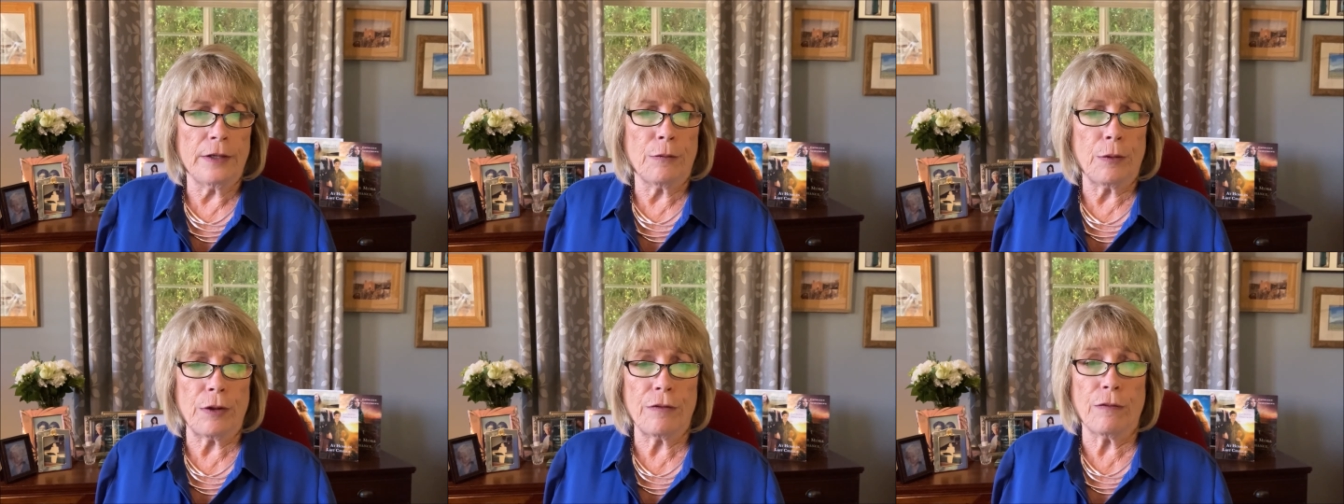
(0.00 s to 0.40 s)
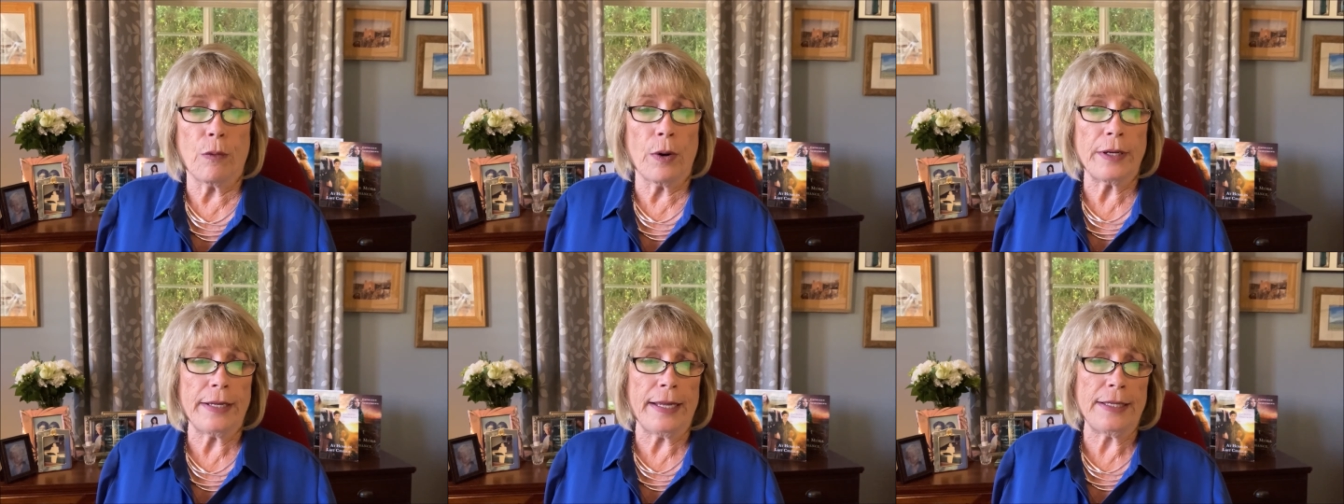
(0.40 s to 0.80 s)
With
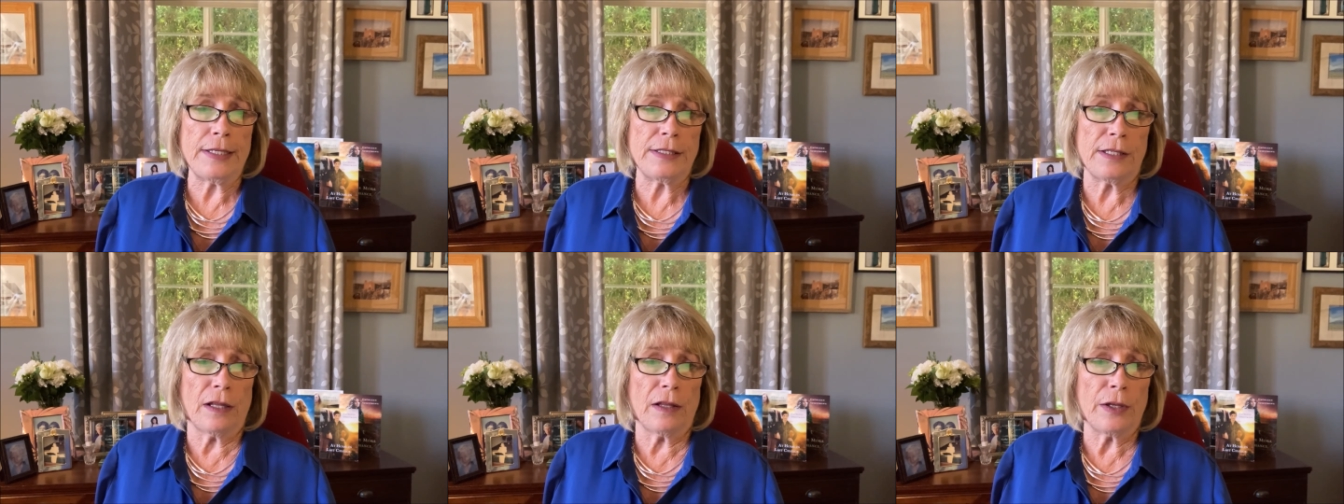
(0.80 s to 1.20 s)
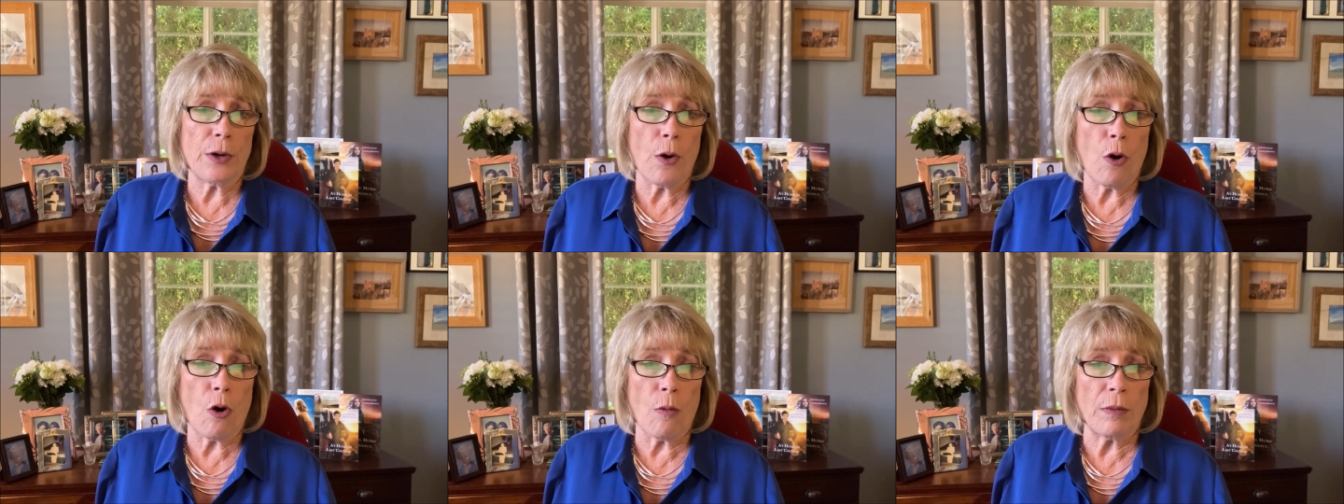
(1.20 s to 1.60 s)
4 kids still at
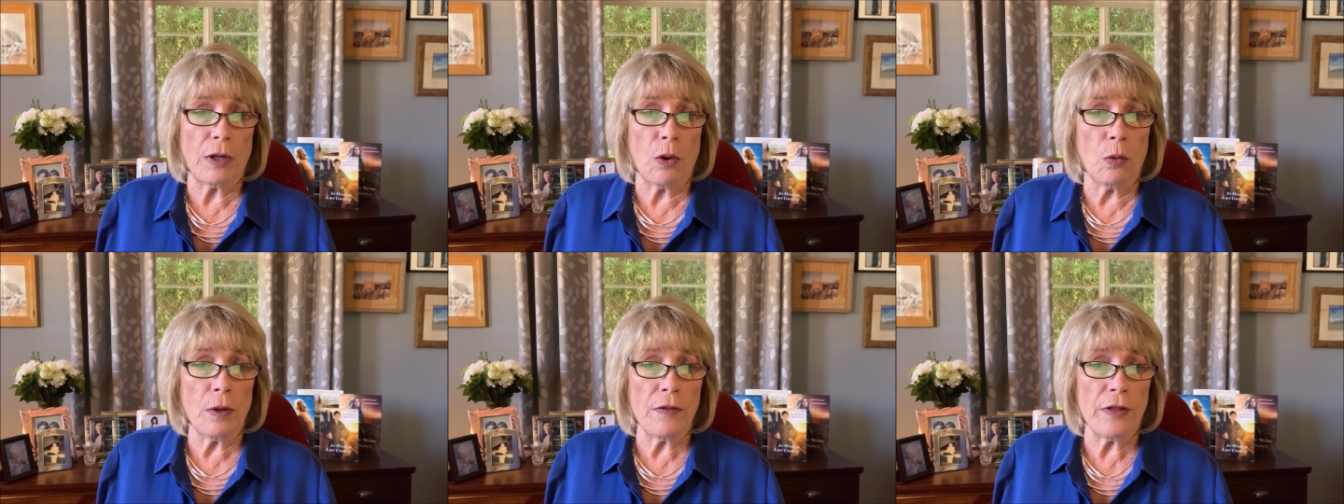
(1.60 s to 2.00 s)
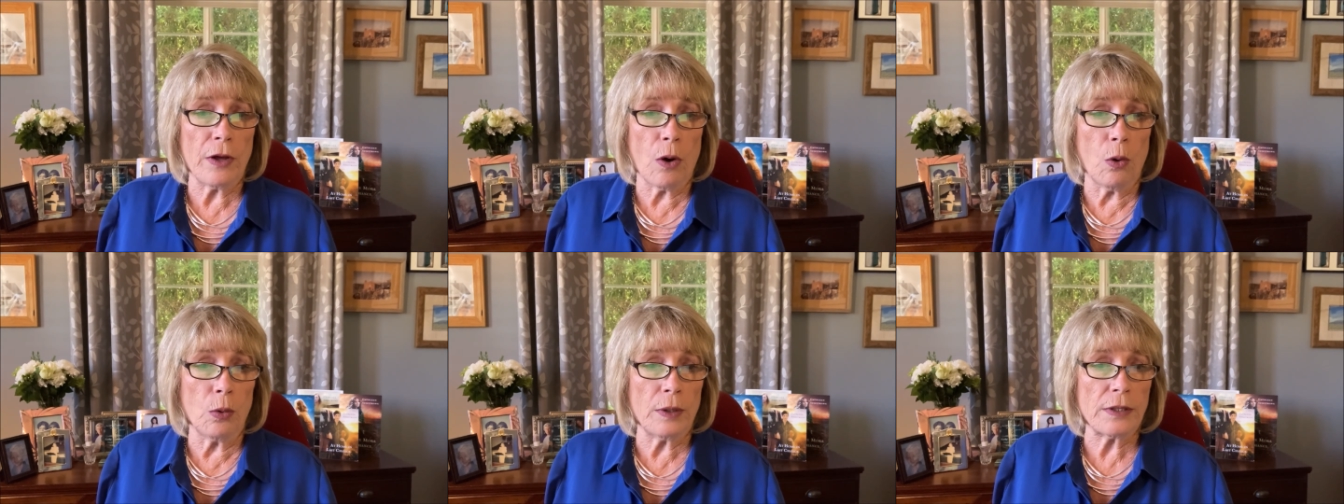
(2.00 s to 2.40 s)
home and only the
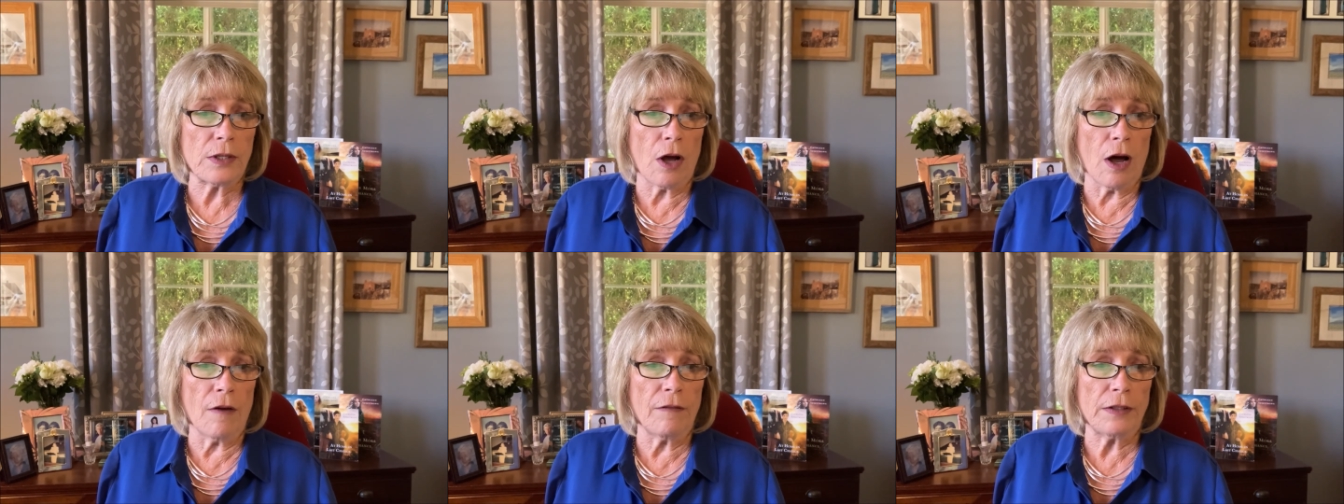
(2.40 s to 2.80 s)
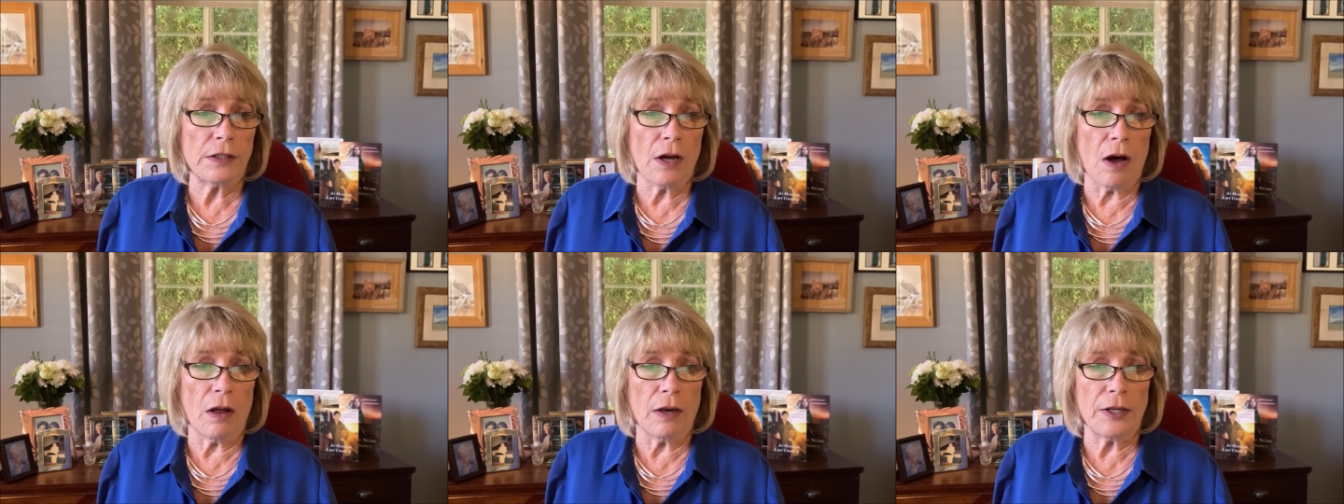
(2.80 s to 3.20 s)
oldest off at
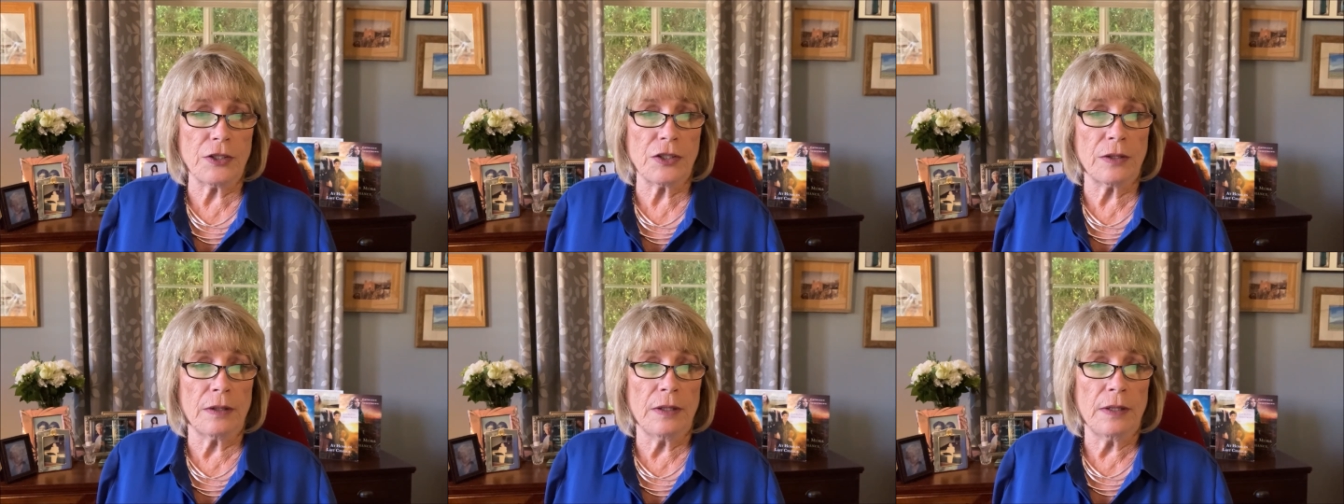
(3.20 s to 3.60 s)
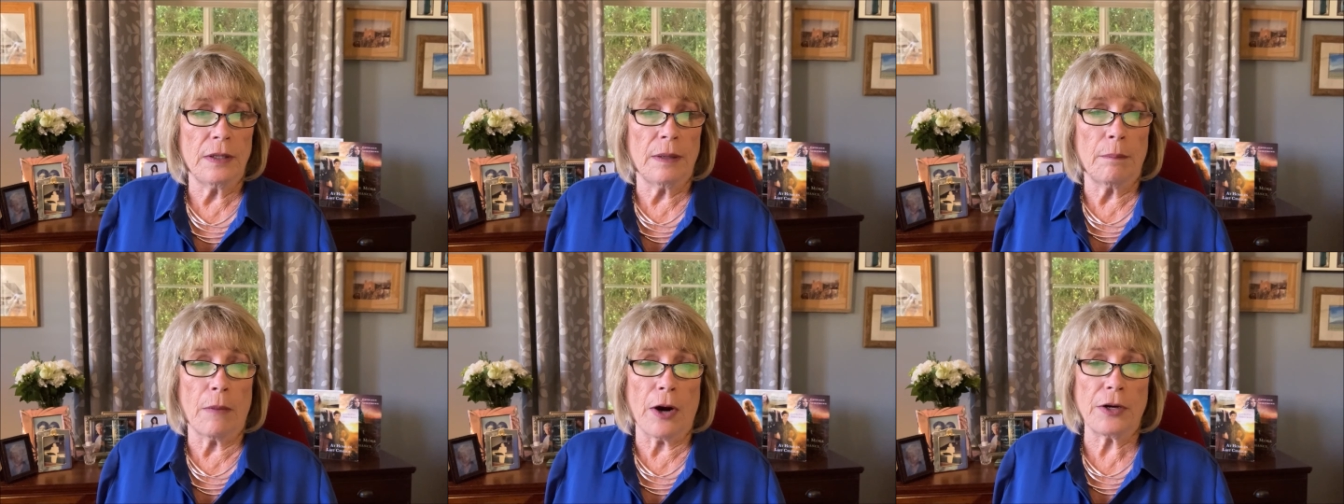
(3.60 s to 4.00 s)
college,
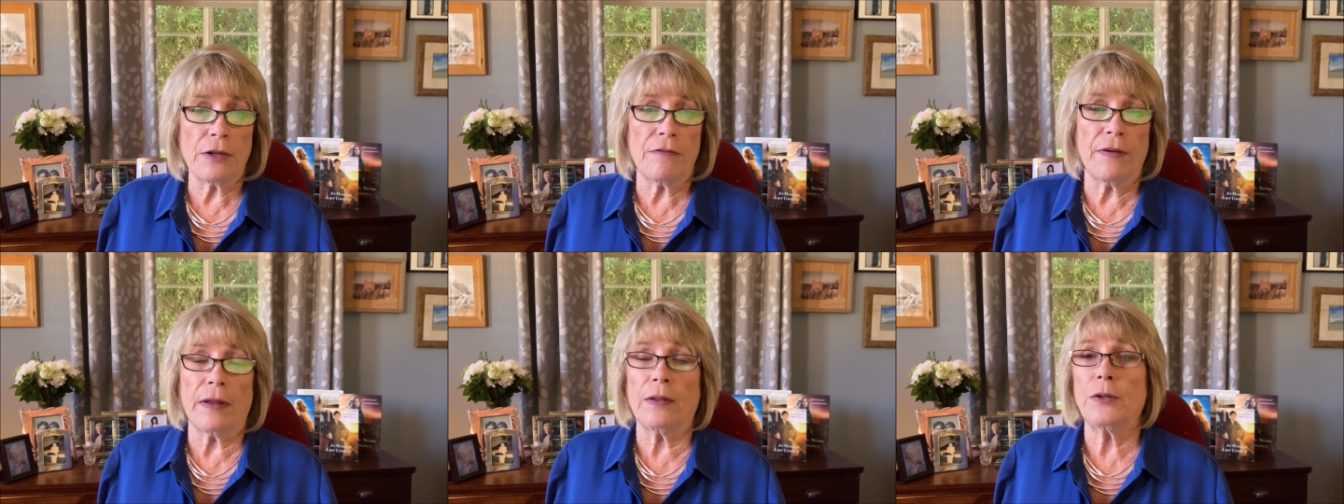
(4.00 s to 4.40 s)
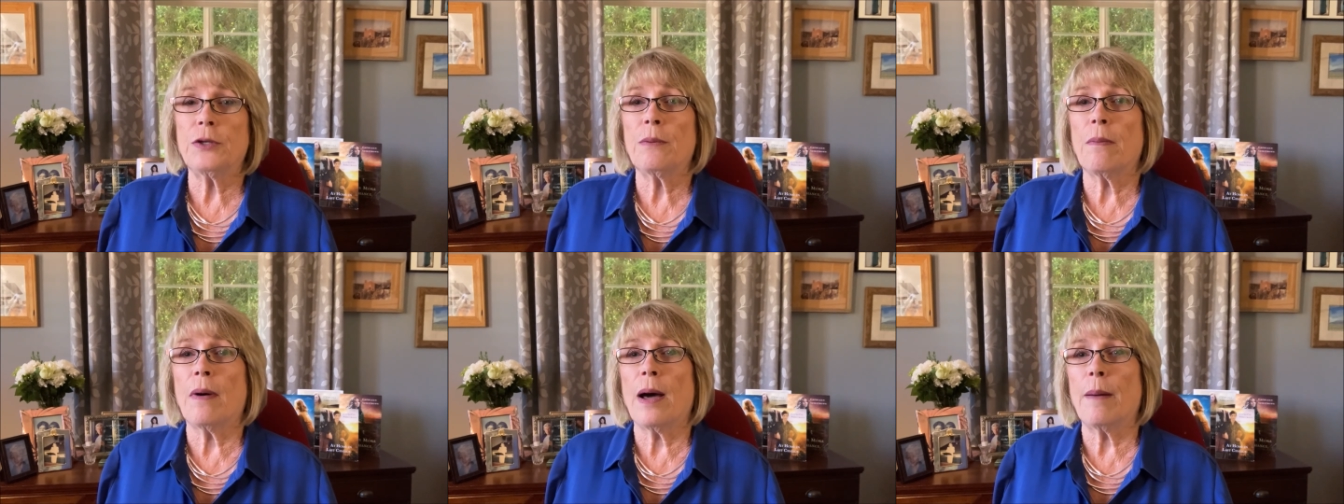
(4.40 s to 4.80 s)
Marta fell into
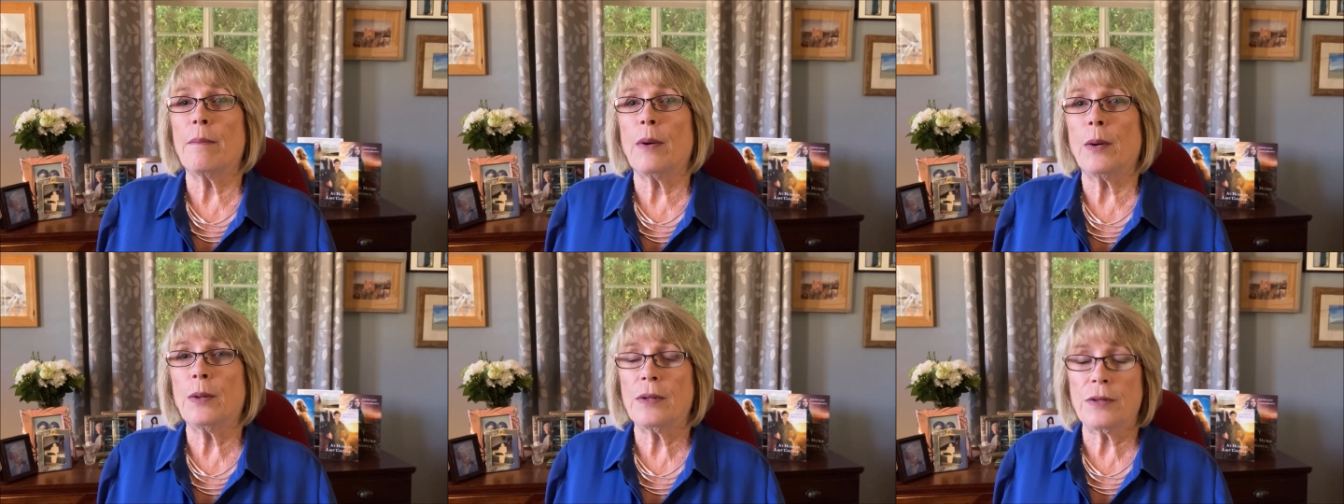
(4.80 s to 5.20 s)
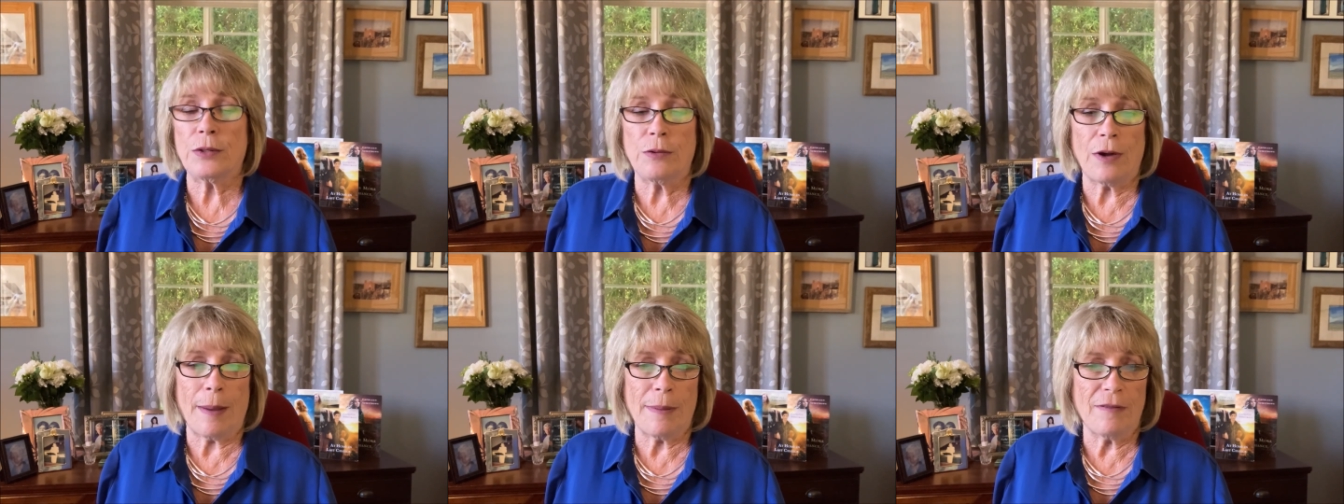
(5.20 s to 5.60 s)
mom mode at the
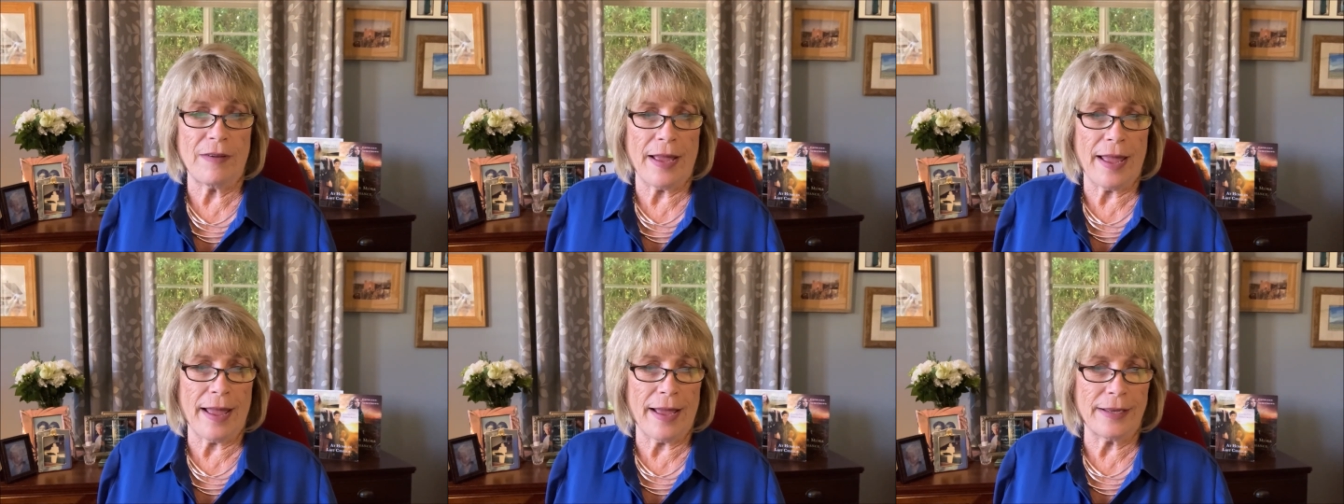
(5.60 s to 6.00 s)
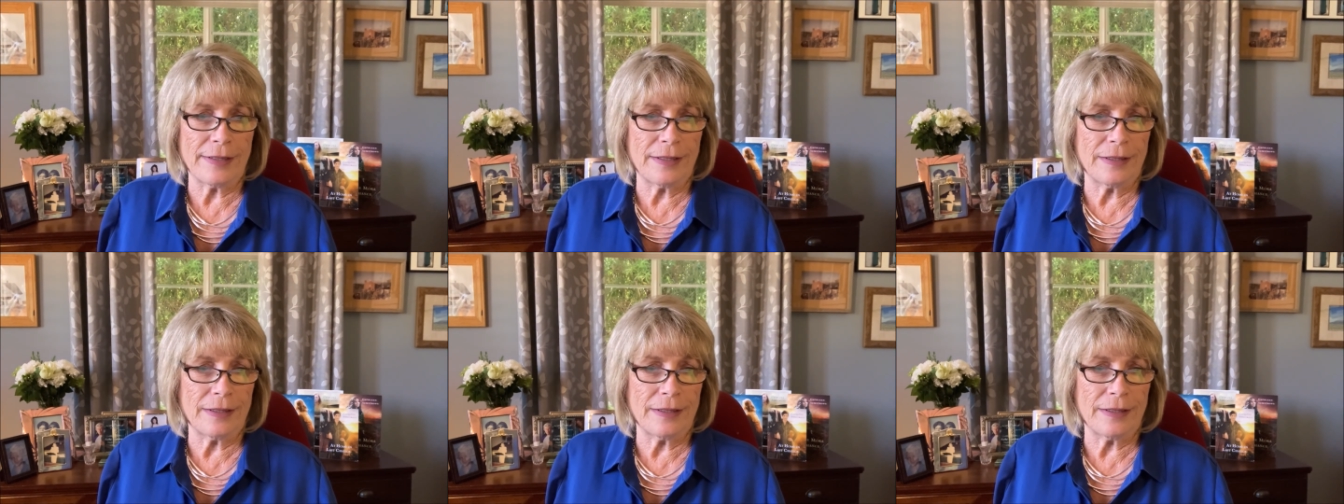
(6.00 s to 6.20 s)
drop of a hat.